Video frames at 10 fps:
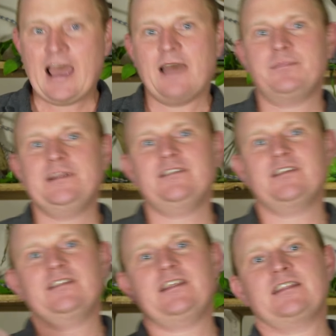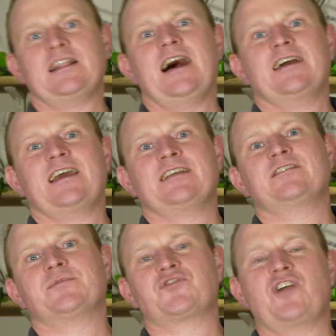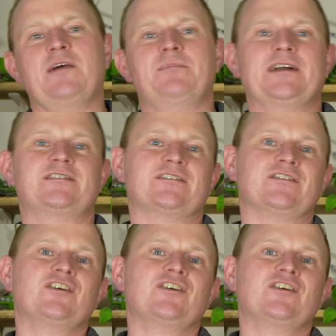and please hit that like and subscribe button.